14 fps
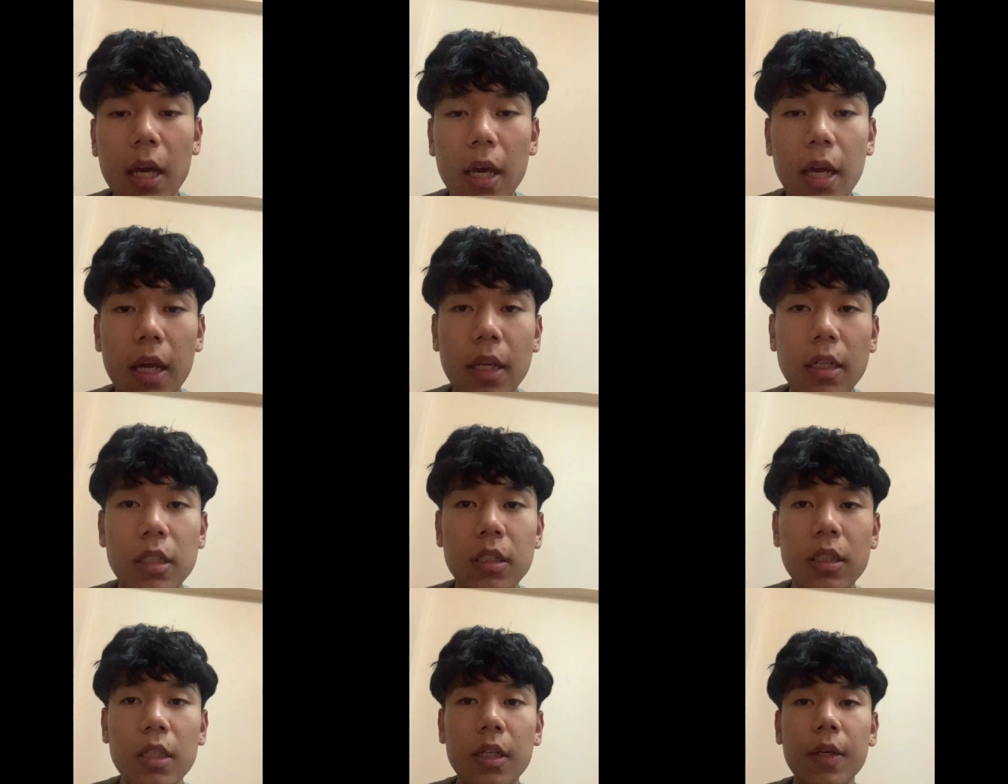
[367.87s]
and
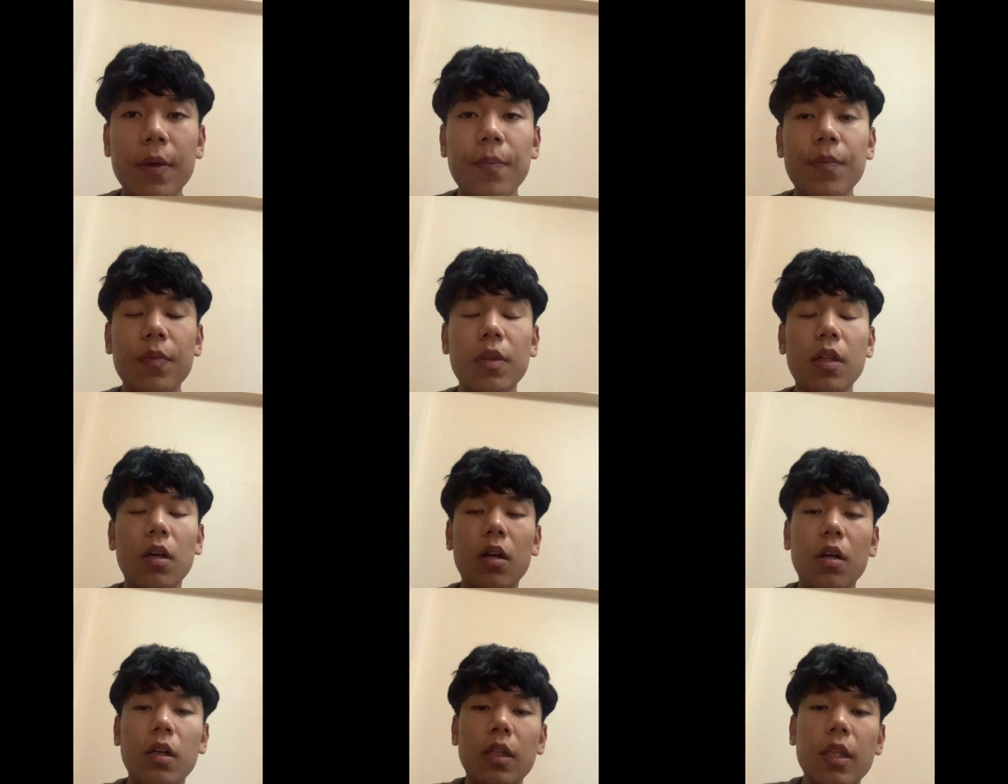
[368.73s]

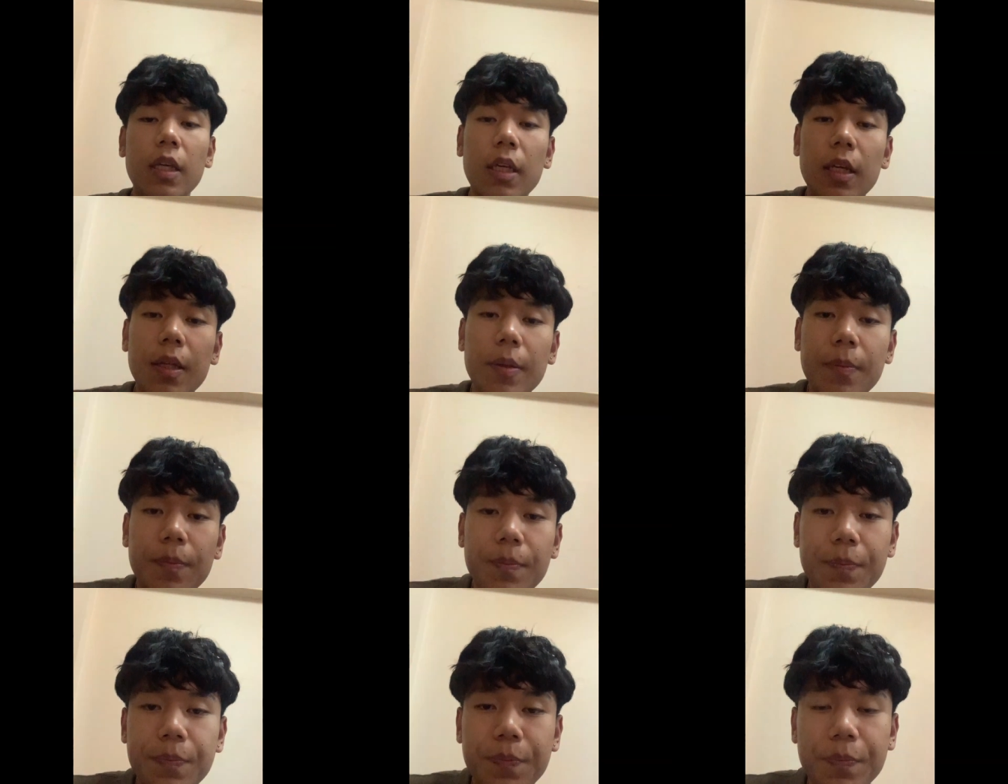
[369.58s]
uh, they can